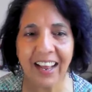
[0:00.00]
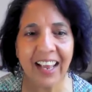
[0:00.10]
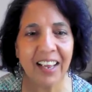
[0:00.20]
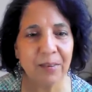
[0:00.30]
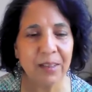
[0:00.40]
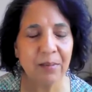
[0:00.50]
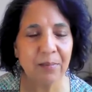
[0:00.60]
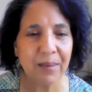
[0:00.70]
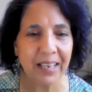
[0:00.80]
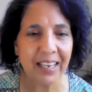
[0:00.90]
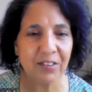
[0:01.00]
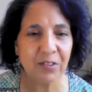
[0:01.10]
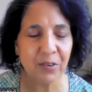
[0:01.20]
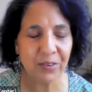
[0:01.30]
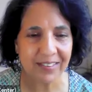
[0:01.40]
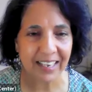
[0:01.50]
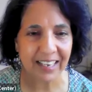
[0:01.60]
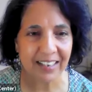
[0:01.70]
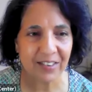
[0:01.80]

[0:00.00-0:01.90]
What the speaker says: I have with me Suzy.